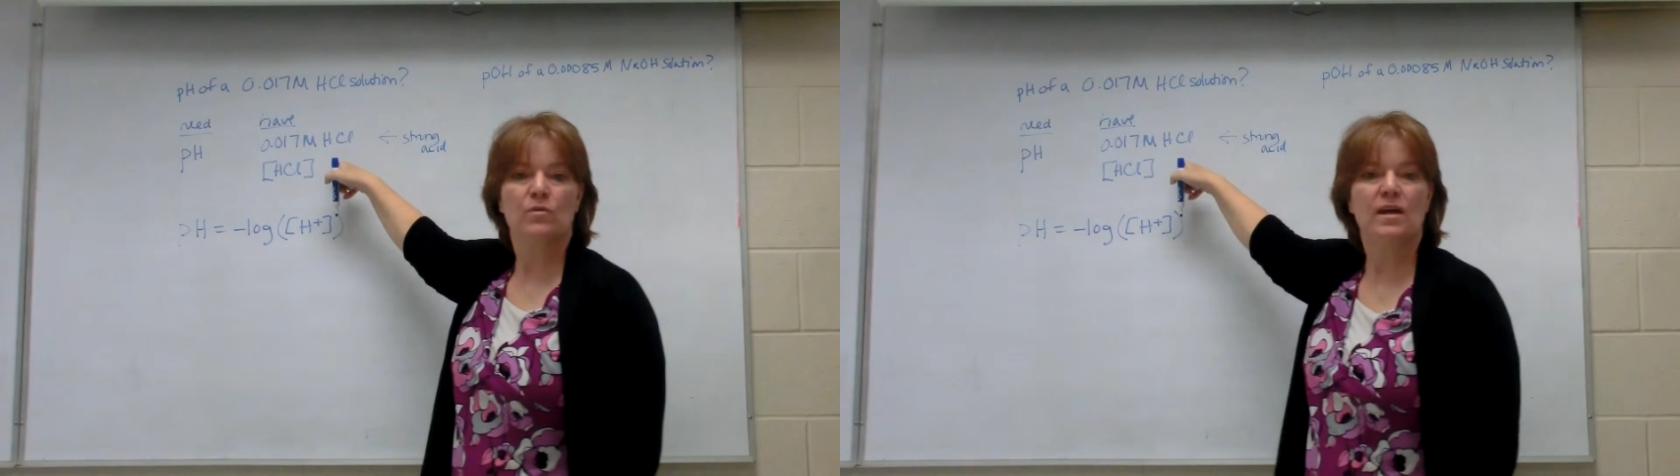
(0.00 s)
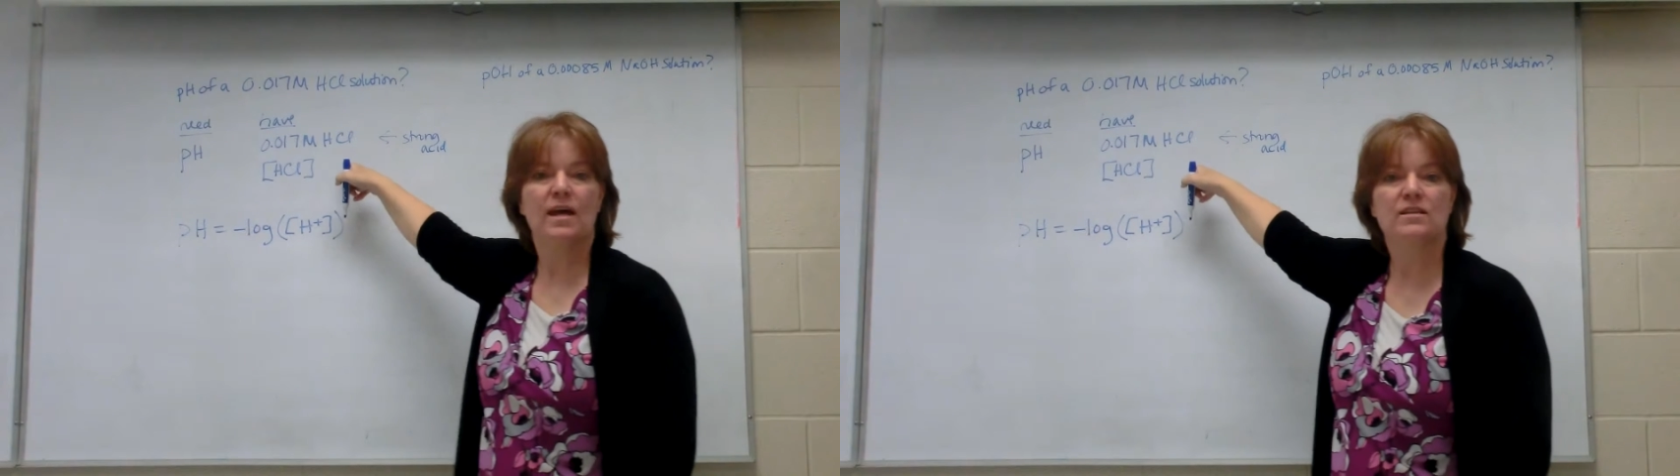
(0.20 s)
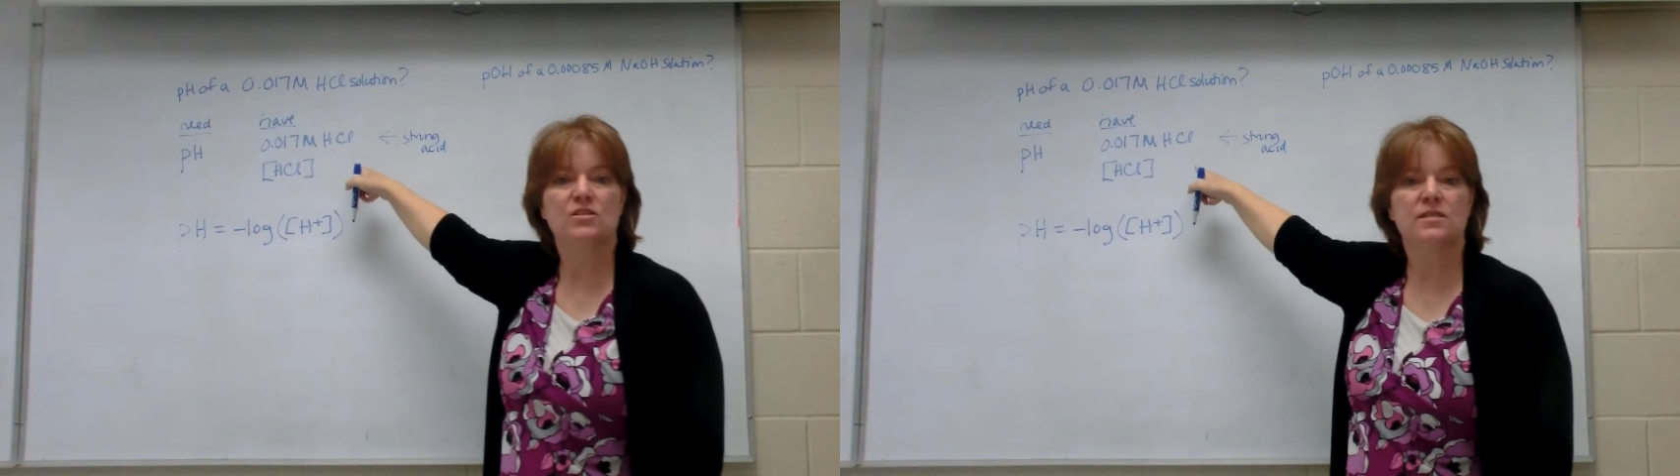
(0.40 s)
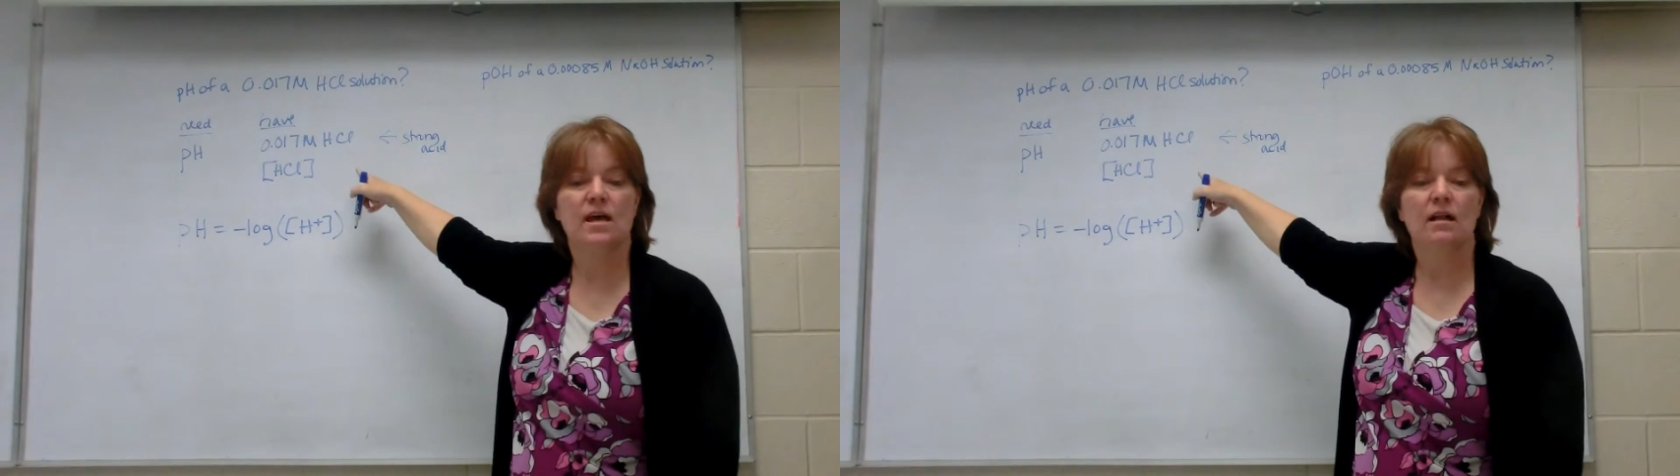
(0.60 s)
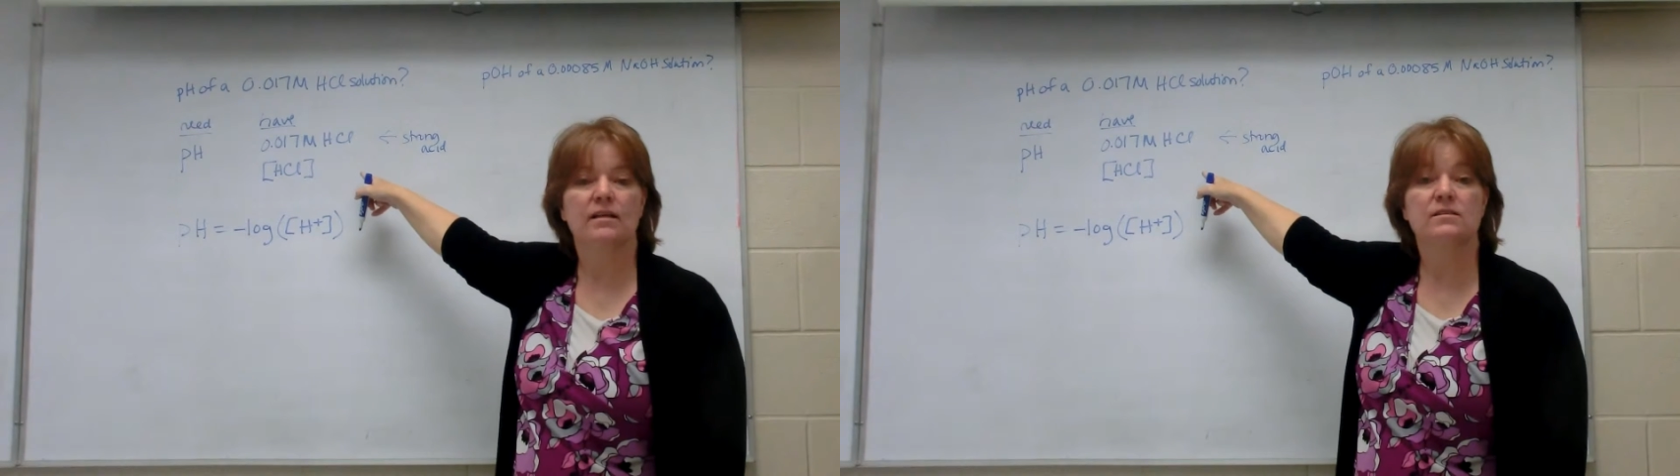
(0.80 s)
that
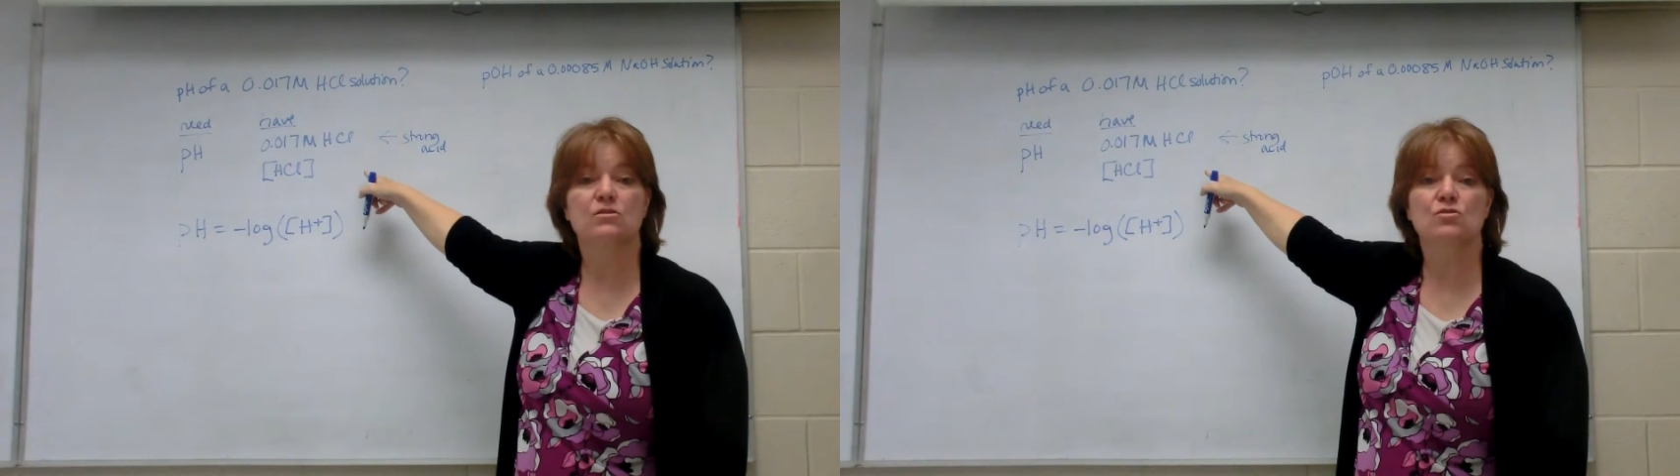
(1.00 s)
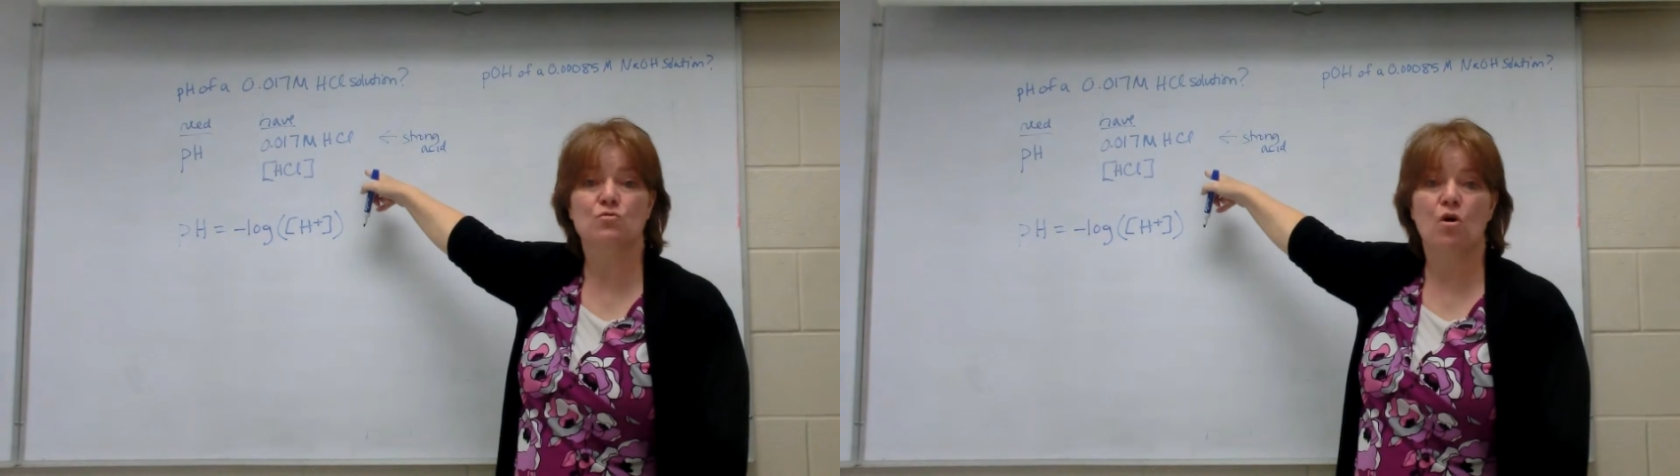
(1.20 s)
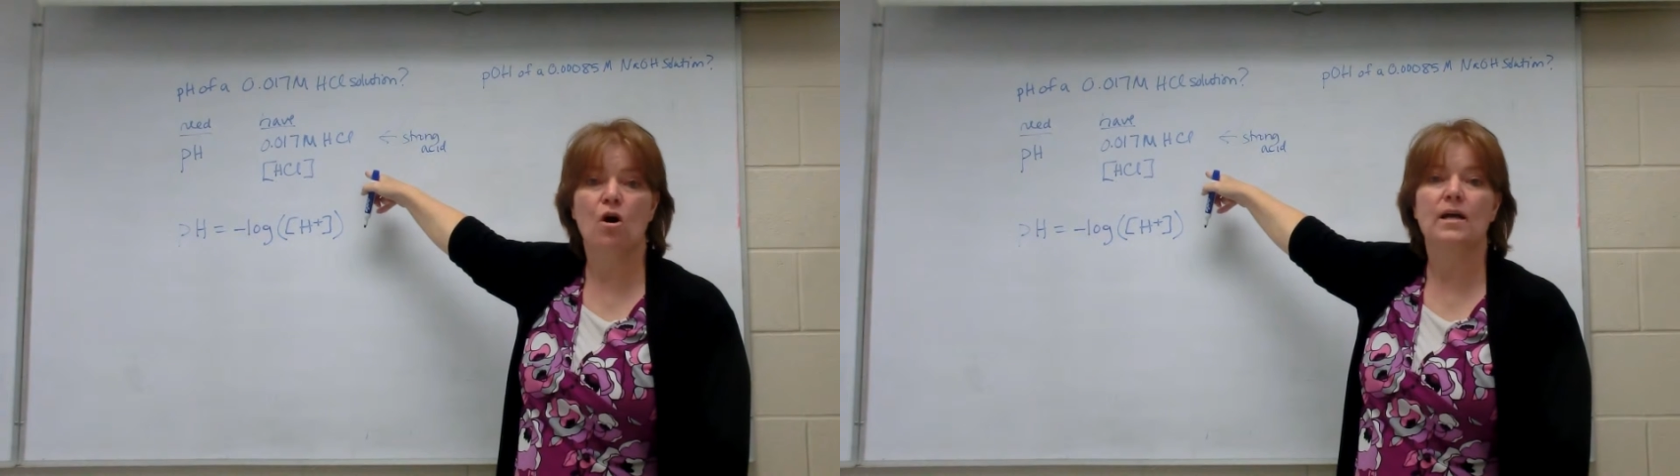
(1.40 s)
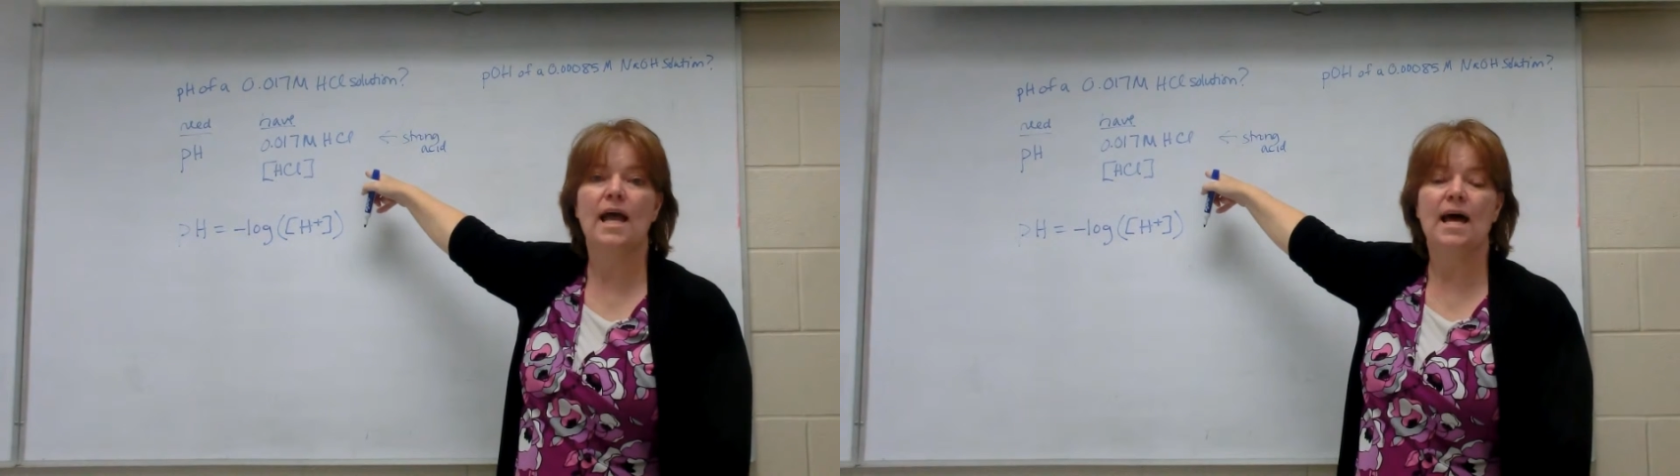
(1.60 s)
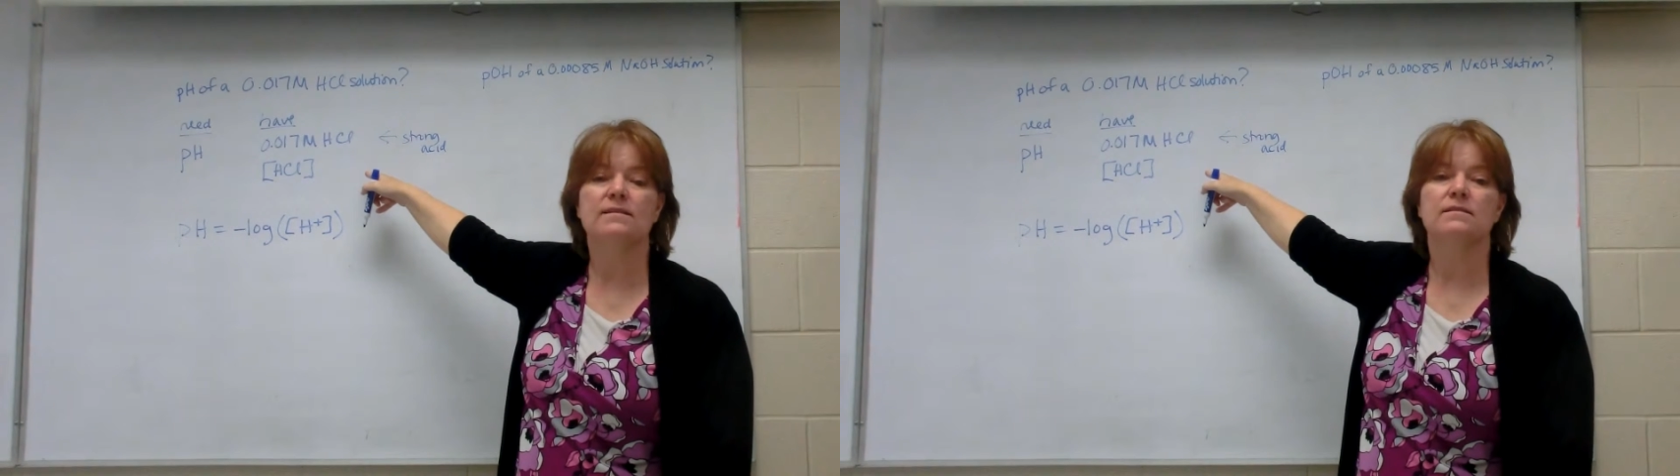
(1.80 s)
HCl is a strong
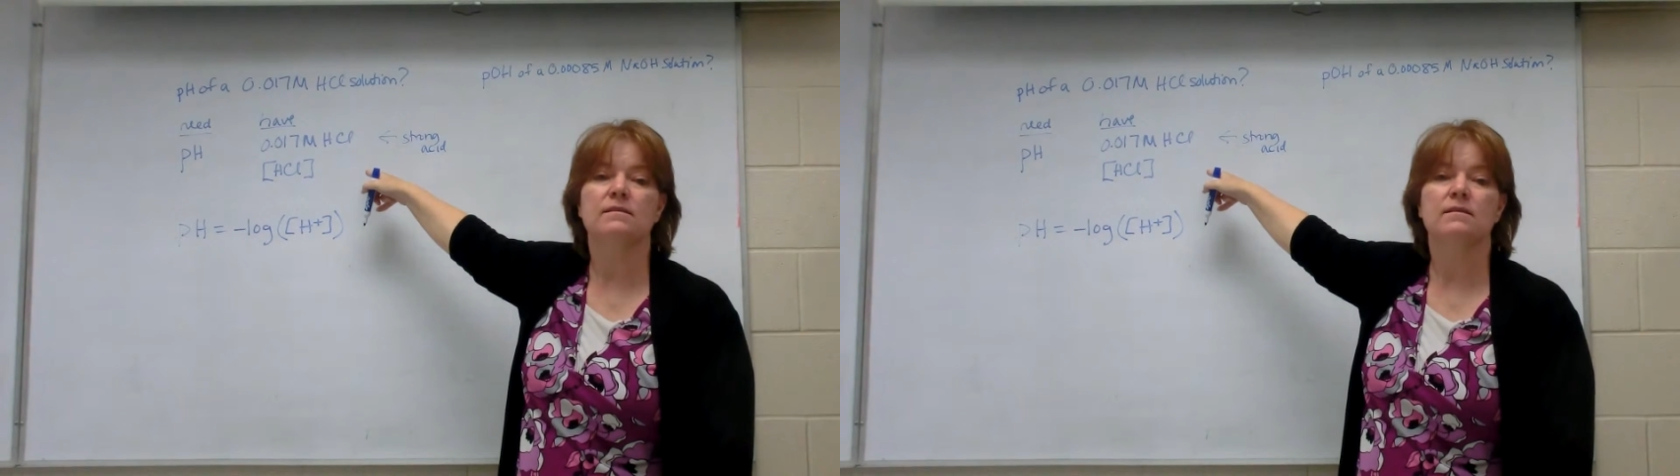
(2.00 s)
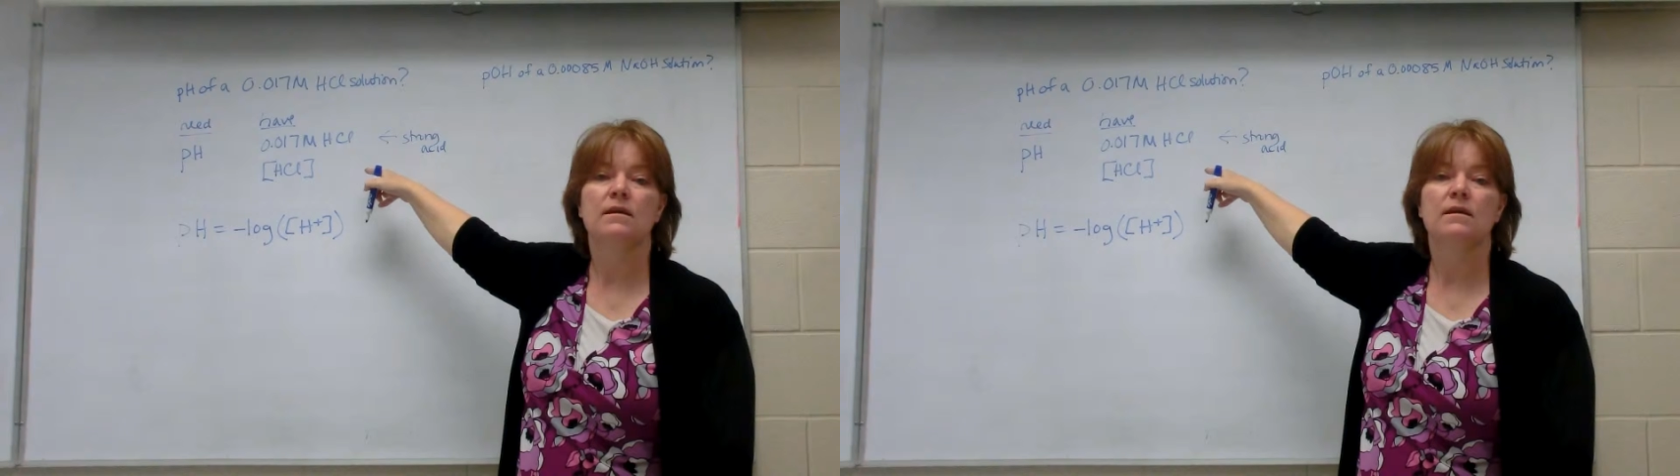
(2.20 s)
acid,